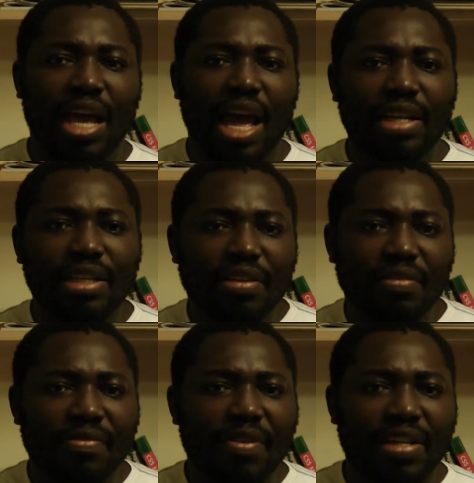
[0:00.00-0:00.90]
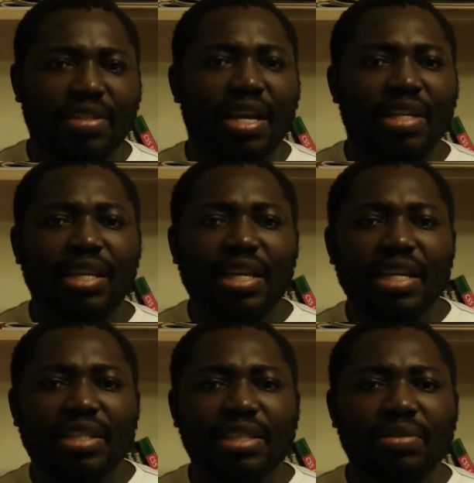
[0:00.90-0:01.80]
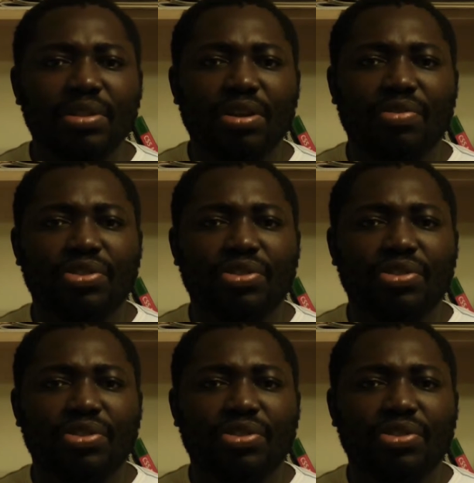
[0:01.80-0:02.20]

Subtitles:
and in the reverse, take a series of